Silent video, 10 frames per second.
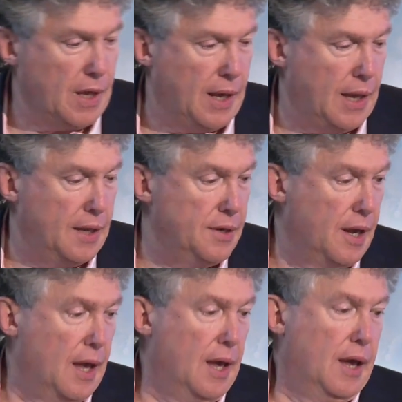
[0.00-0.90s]
And
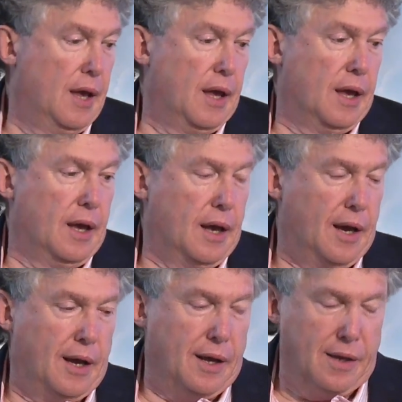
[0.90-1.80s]

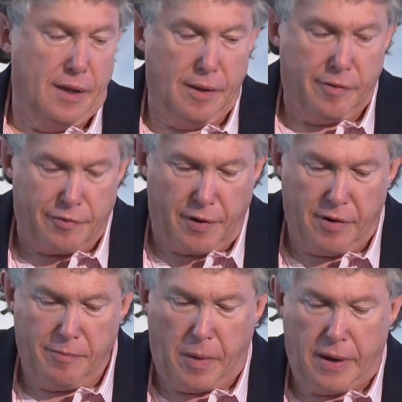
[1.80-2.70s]
a
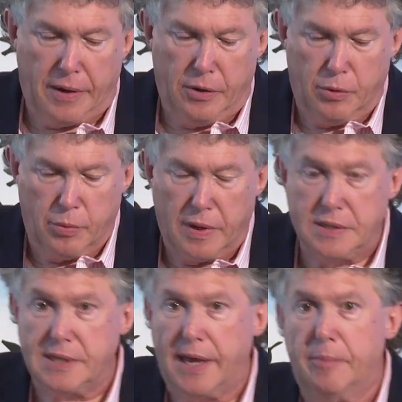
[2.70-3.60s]
friend of mine who
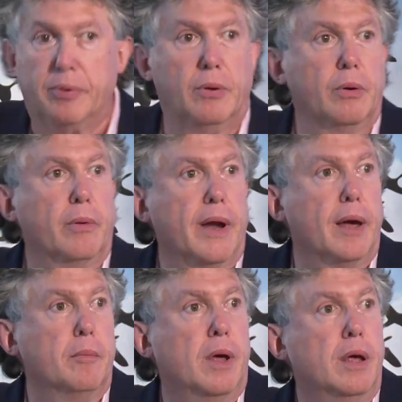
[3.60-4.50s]
runs that
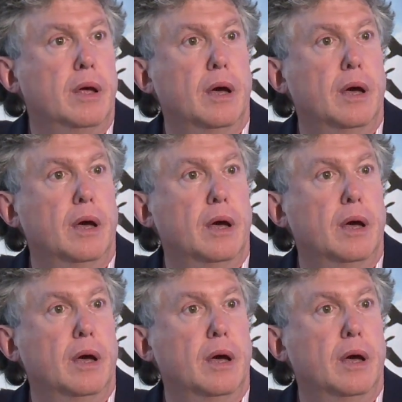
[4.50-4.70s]
program,